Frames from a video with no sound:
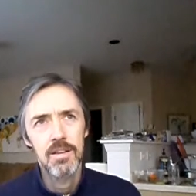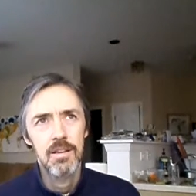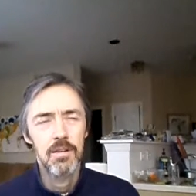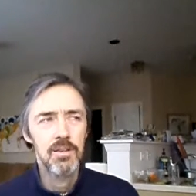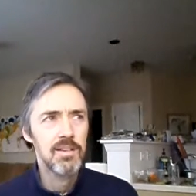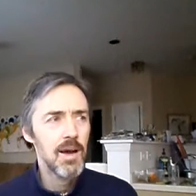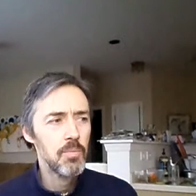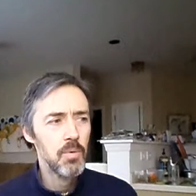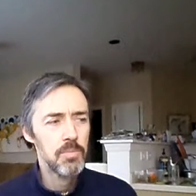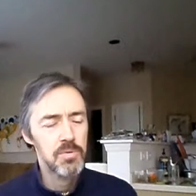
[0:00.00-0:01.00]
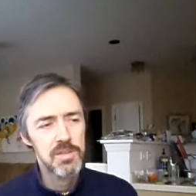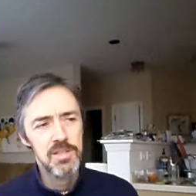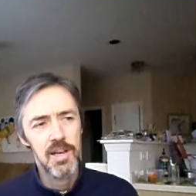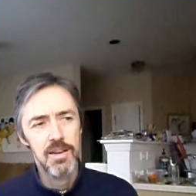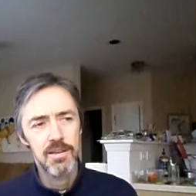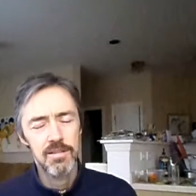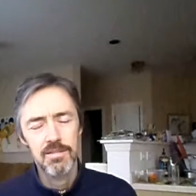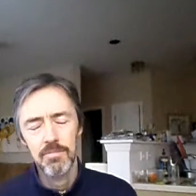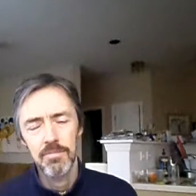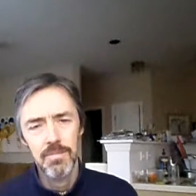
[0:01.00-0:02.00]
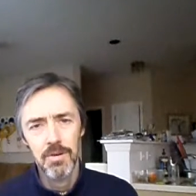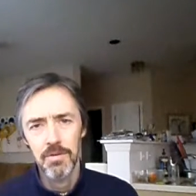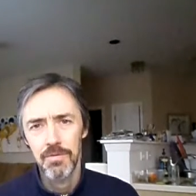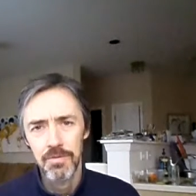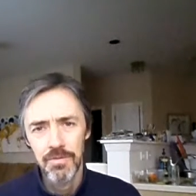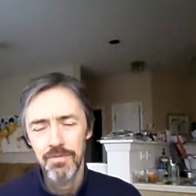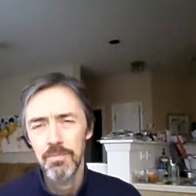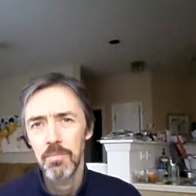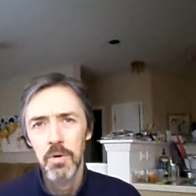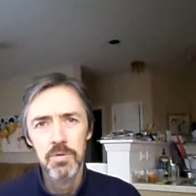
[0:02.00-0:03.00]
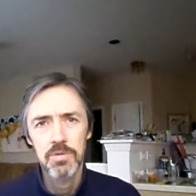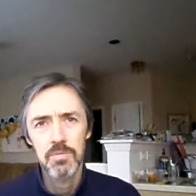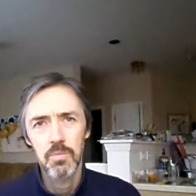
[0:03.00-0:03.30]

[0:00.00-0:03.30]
the top 1%, most